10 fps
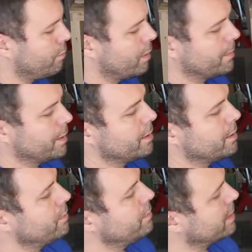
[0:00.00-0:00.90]
what I'm going to
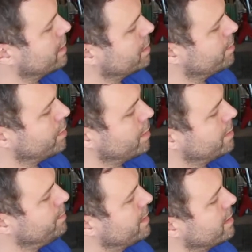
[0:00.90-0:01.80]
do is I just put a
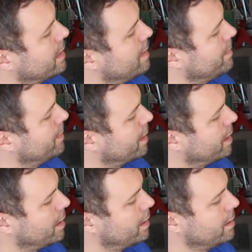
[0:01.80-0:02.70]
piece of tape. I'm going to
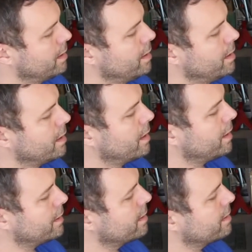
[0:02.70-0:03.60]

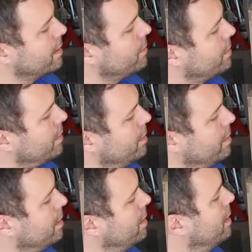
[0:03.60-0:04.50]
cut this out
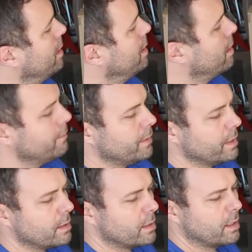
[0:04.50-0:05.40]
of
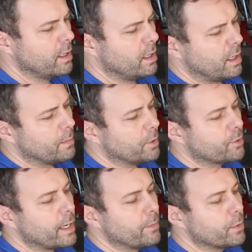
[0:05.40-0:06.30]
this. I'm going to
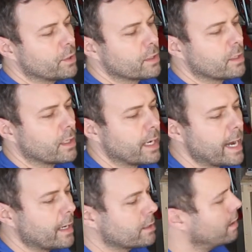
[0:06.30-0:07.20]
try it with just a
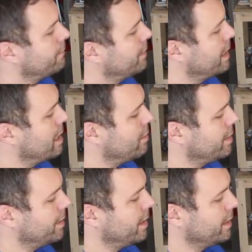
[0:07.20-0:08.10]
hacksaw for now,
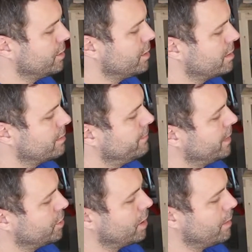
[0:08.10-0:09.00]
and then just
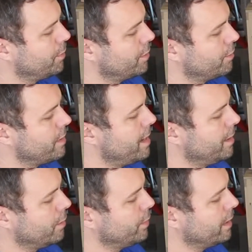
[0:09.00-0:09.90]
finish it up with a
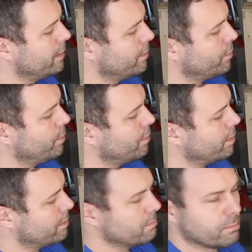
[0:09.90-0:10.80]
grinding wheel or